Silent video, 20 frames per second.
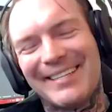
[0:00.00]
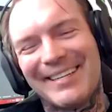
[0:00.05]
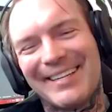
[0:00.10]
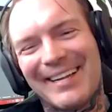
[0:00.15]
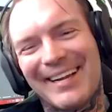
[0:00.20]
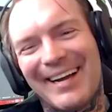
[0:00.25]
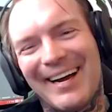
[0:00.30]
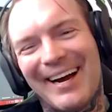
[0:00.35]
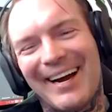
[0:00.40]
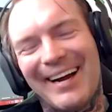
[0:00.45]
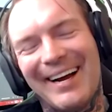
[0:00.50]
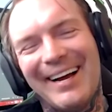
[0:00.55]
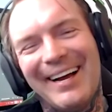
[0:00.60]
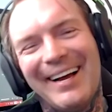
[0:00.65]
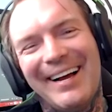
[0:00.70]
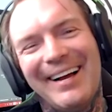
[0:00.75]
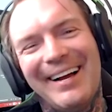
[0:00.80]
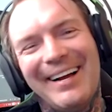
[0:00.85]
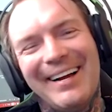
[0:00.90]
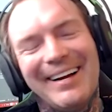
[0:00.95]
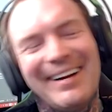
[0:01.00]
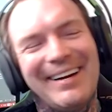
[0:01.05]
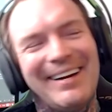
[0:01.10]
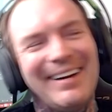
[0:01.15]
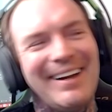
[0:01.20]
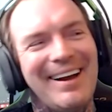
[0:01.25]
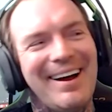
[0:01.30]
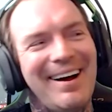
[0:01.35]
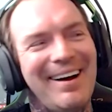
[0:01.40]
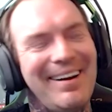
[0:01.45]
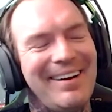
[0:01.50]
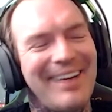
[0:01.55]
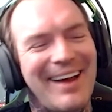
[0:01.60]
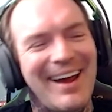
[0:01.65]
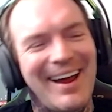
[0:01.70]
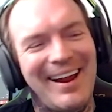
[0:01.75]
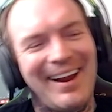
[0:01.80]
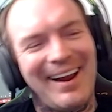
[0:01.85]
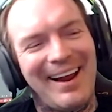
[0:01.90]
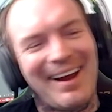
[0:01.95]
Like, you know, you
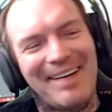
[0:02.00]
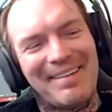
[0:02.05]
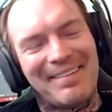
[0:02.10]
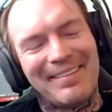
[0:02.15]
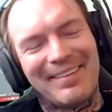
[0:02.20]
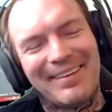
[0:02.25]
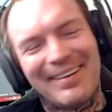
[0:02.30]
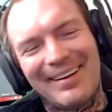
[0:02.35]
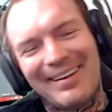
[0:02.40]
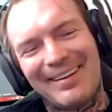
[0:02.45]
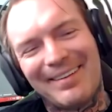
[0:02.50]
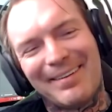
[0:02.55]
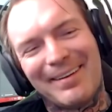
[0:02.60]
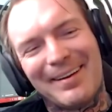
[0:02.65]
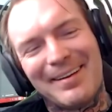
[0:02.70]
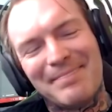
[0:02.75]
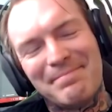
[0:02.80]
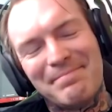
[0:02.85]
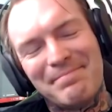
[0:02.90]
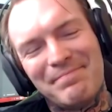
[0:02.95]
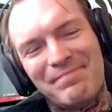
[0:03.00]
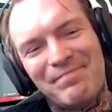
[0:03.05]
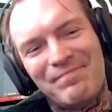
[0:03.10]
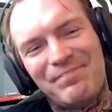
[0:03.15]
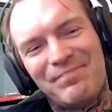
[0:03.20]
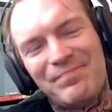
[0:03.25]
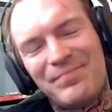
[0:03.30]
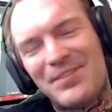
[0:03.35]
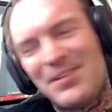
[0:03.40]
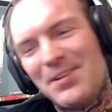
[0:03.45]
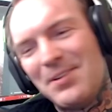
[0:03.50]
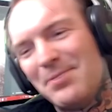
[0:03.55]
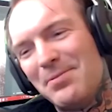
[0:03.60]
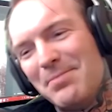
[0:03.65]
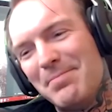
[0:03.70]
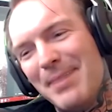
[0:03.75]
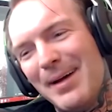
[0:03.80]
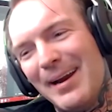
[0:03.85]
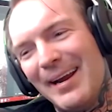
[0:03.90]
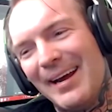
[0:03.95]
can't have, I don't know,
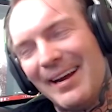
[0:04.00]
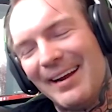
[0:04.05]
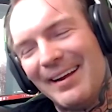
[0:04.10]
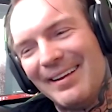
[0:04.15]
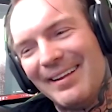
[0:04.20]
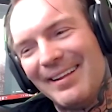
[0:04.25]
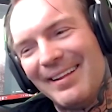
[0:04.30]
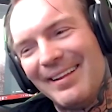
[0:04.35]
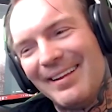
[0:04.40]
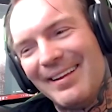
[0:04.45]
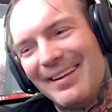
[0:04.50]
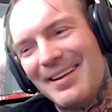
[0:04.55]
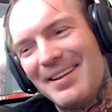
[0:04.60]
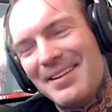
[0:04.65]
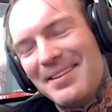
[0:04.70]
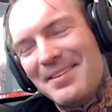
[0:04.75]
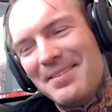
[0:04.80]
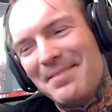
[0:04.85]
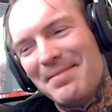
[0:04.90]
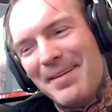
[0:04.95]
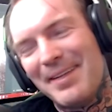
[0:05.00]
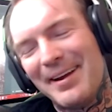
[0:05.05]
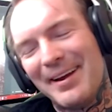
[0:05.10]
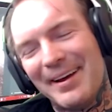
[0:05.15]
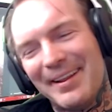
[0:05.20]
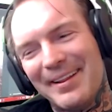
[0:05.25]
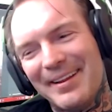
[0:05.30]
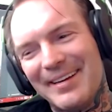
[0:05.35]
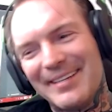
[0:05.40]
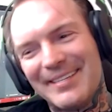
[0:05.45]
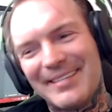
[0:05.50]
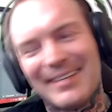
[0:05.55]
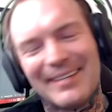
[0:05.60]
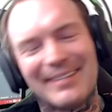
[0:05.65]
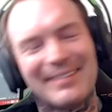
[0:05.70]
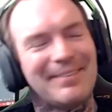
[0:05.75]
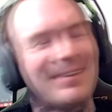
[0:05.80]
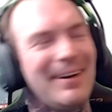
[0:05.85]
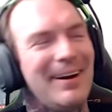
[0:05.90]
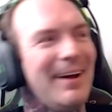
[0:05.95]
too many of these
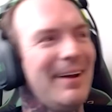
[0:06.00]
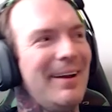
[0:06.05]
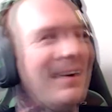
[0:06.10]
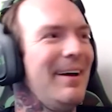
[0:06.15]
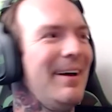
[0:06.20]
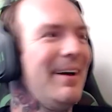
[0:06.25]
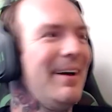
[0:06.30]
things around.